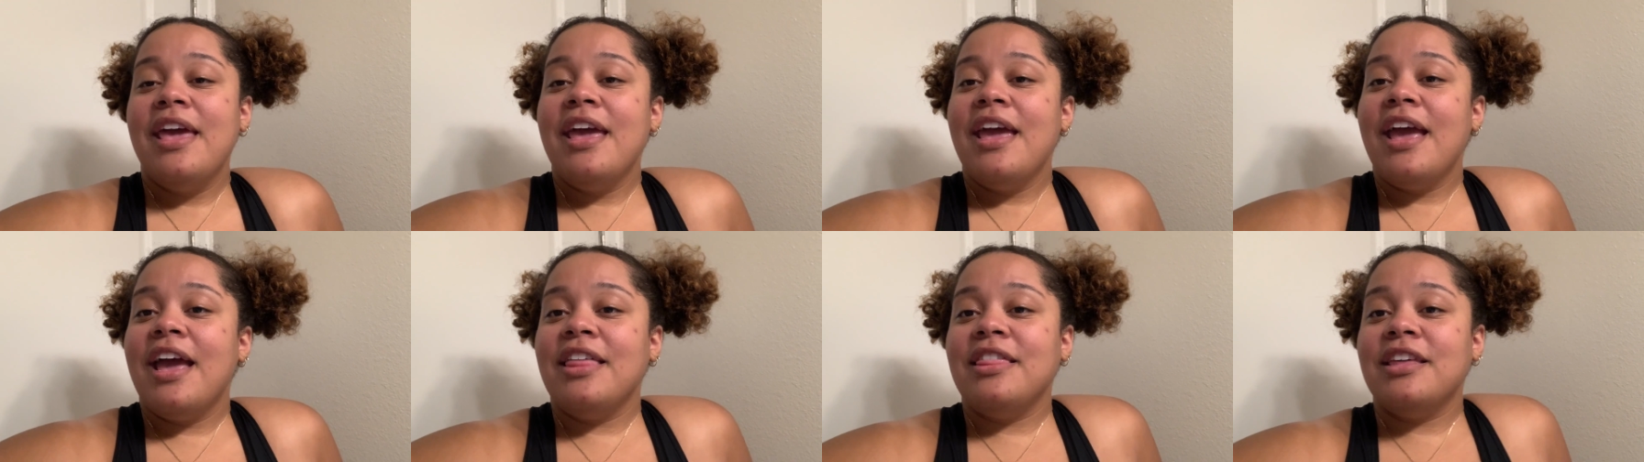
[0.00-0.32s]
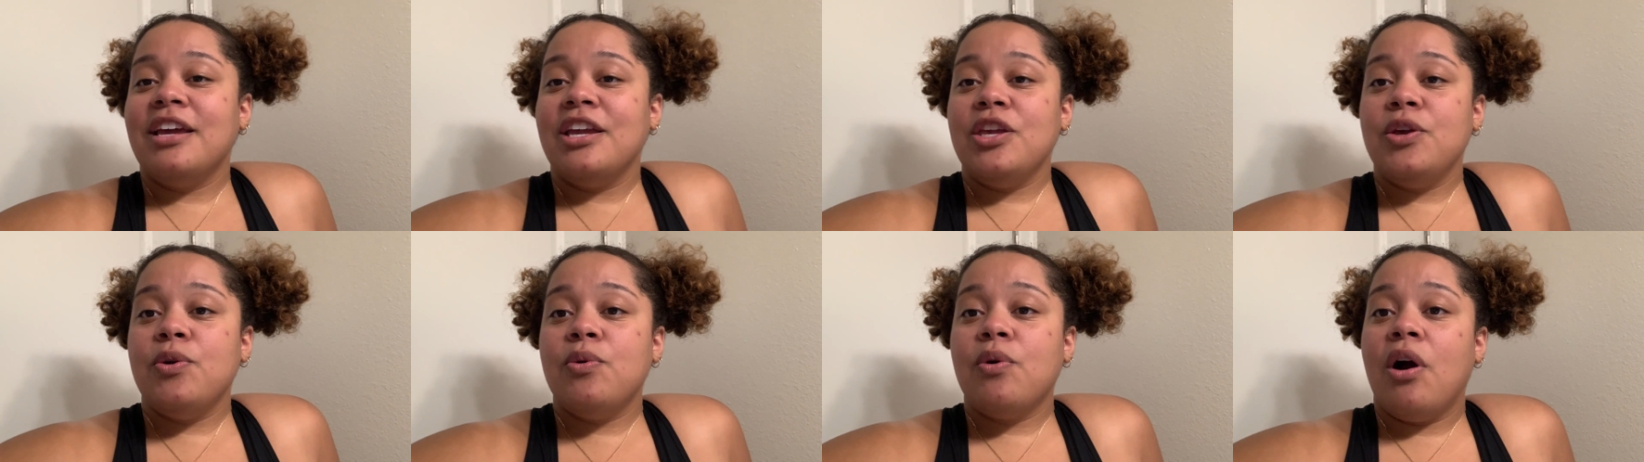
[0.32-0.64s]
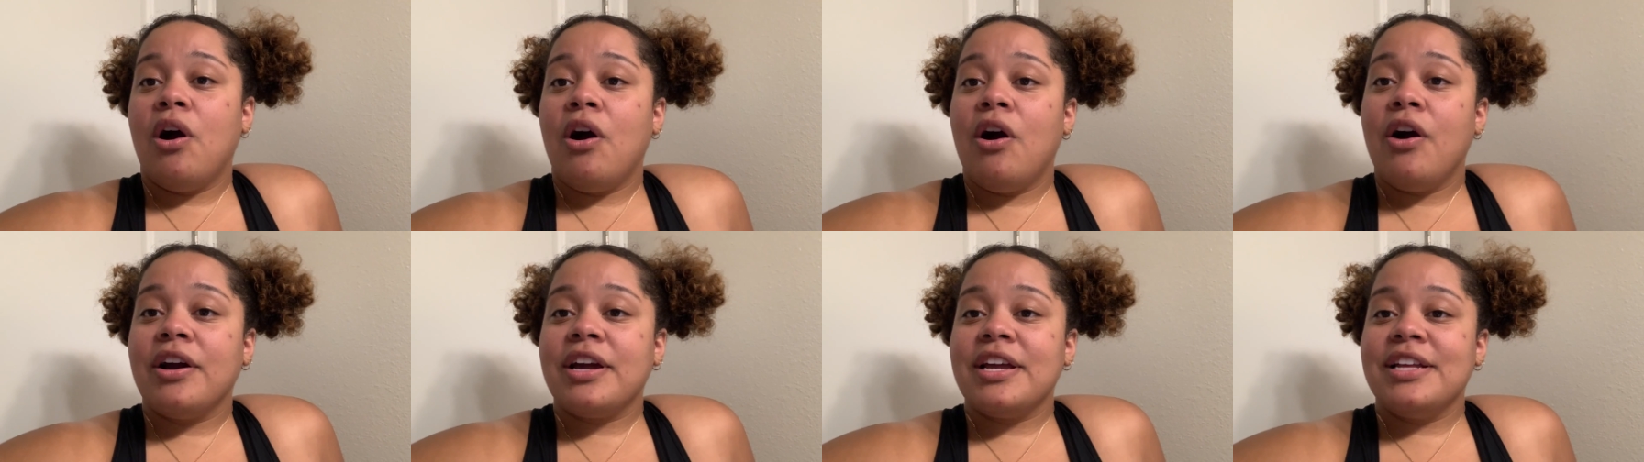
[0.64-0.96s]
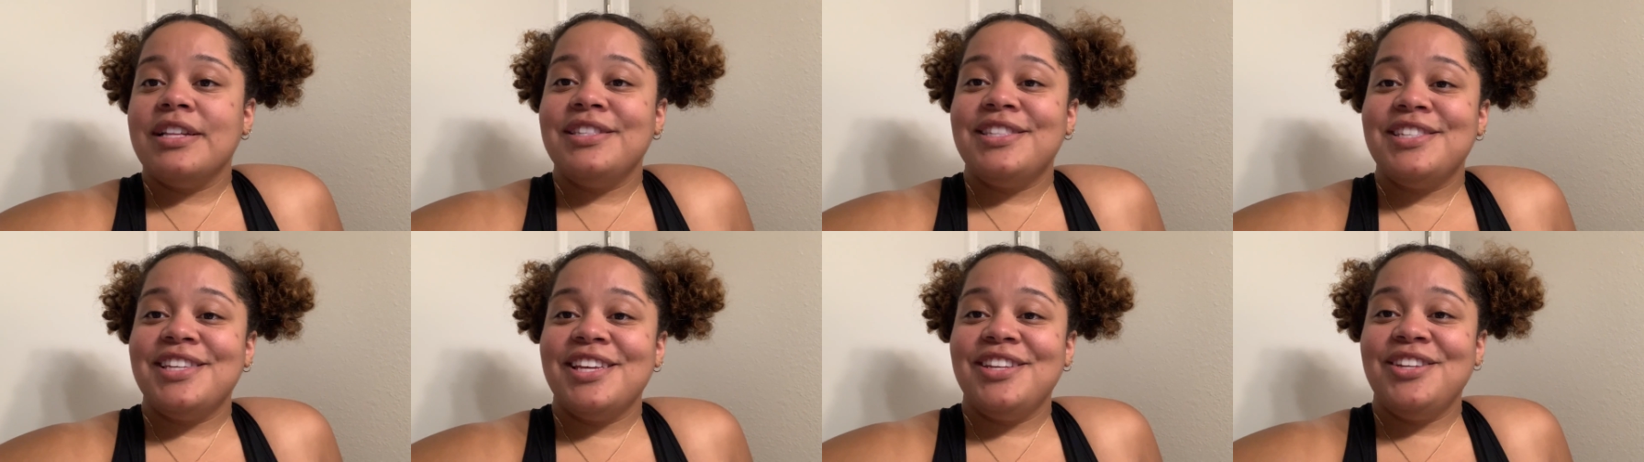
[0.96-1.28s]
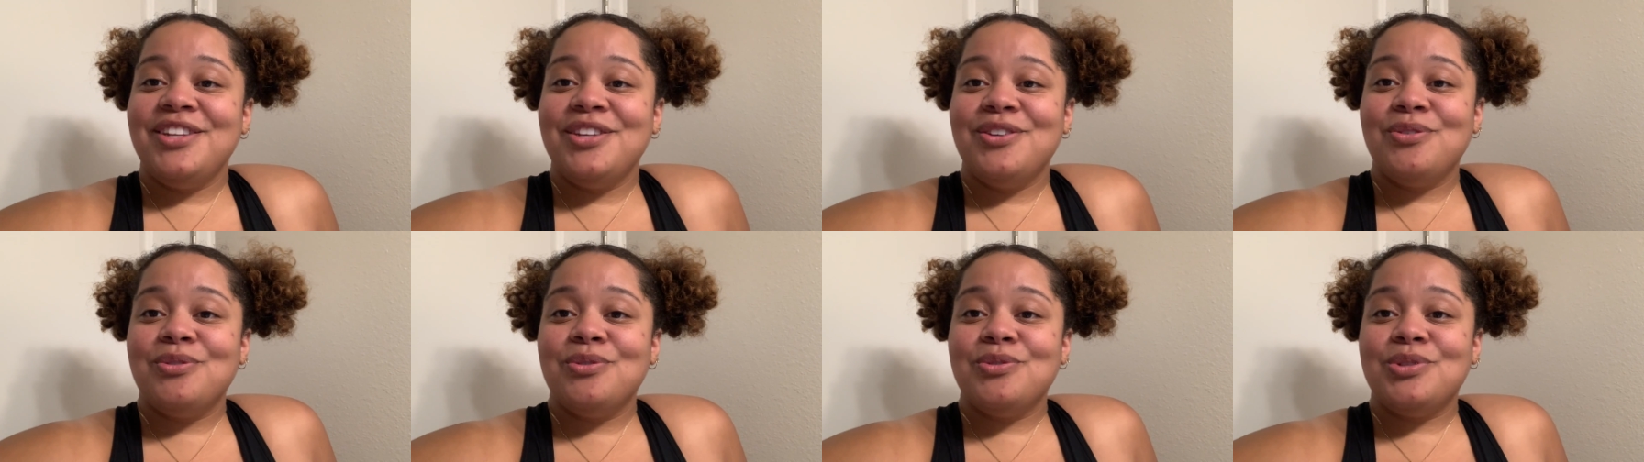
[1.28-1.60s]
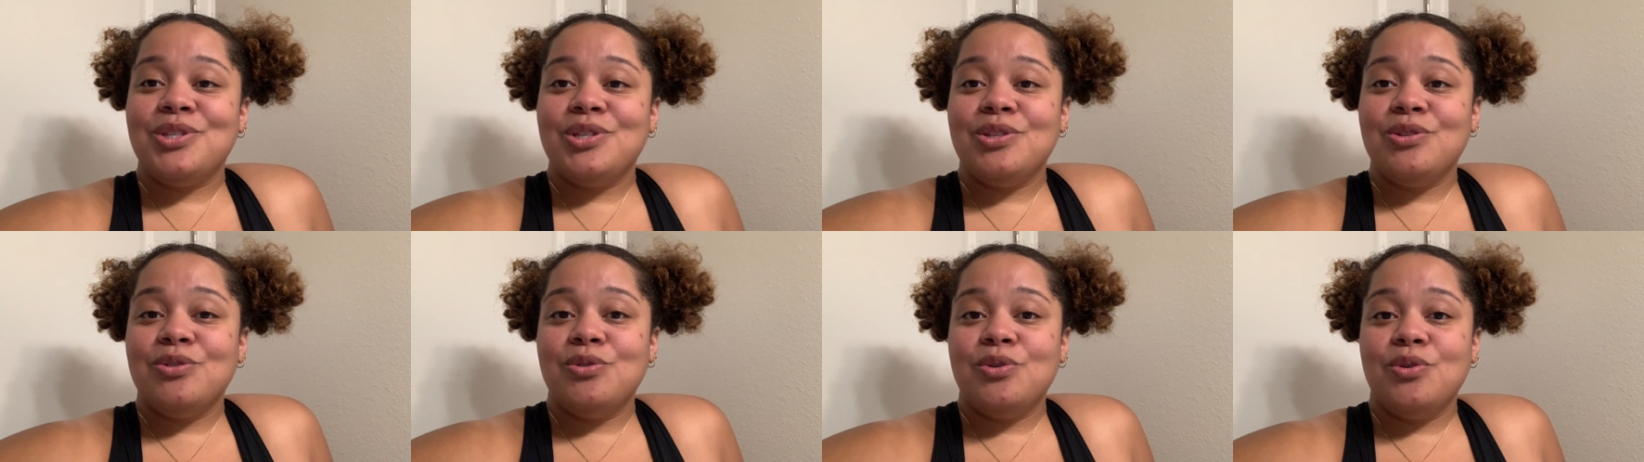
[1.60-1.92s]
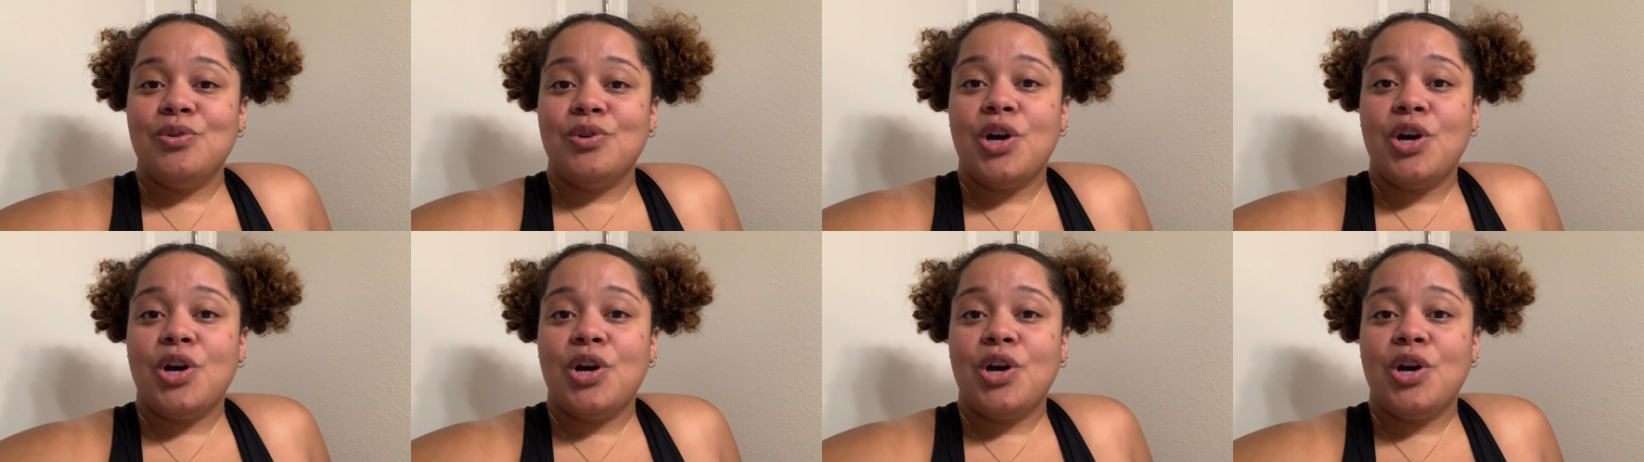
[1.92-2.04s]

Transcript: and that you all continue to